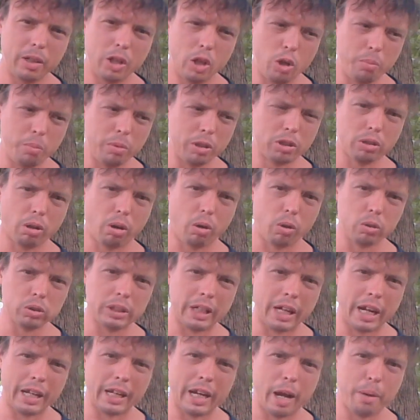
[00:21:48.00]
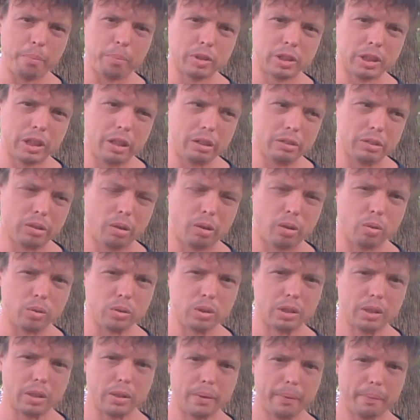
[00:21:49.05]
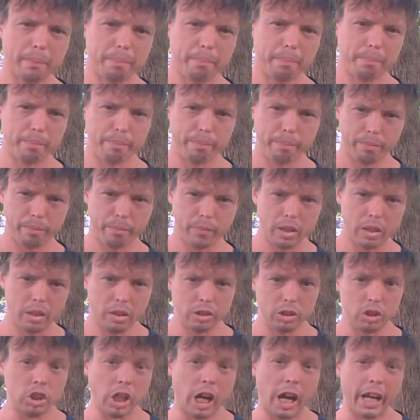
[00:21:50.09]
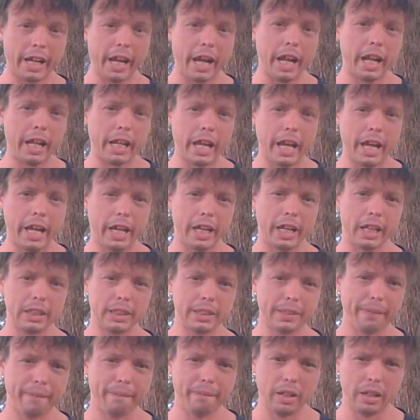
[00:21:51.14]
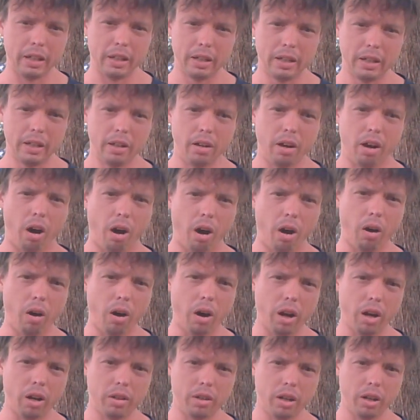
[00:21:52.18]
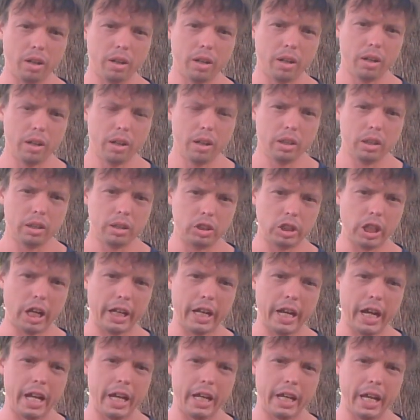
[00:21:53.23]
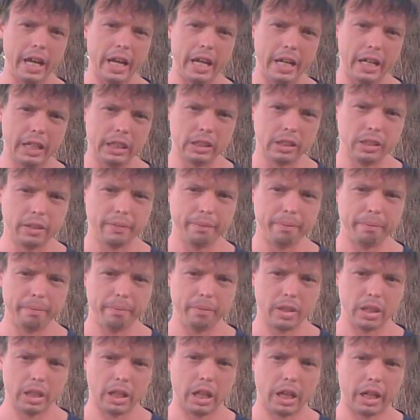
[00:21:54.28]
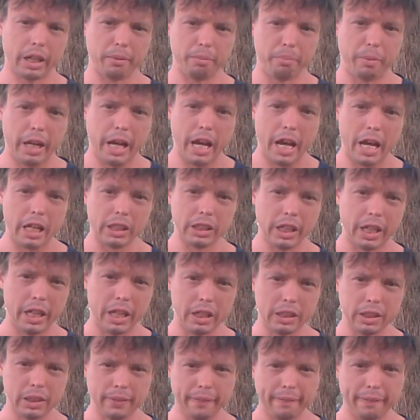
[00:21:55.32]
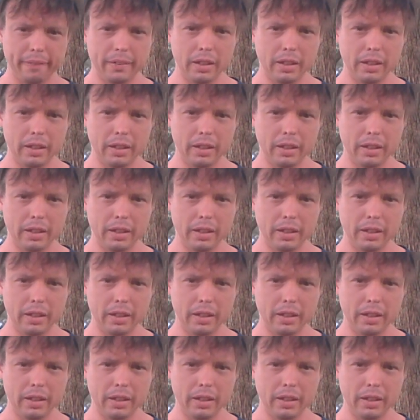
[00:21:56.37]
Human soul is 99% soul. Gigantic hands, all gigantic hands, big ass hands.